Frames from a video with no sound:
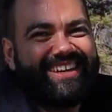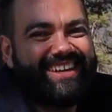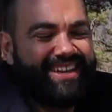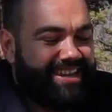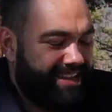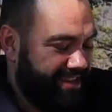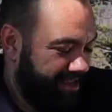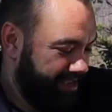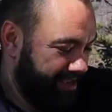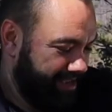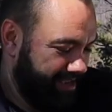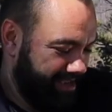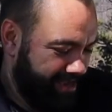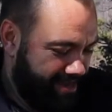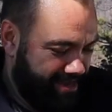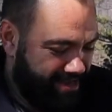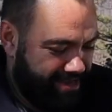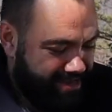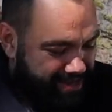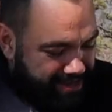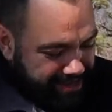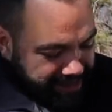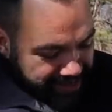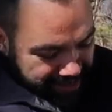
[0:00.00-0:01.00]
Well, I could have
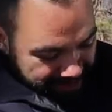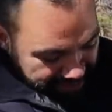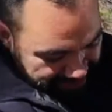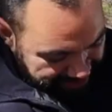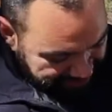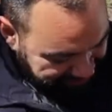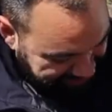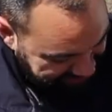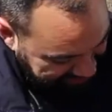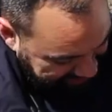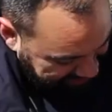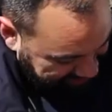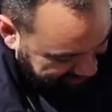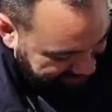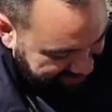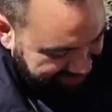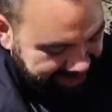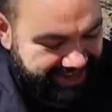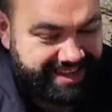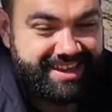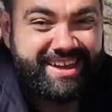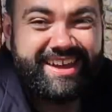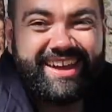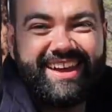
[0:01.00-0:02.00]
done, but I knew that it
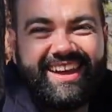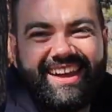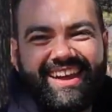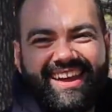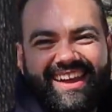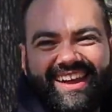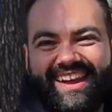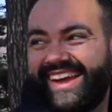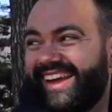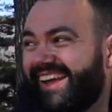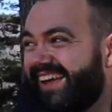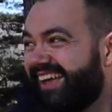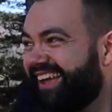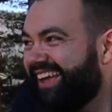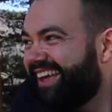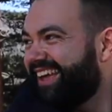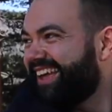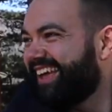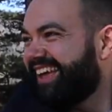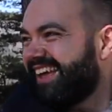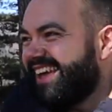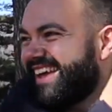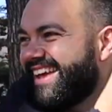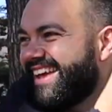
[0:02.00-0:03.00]
probably wasn't very likely.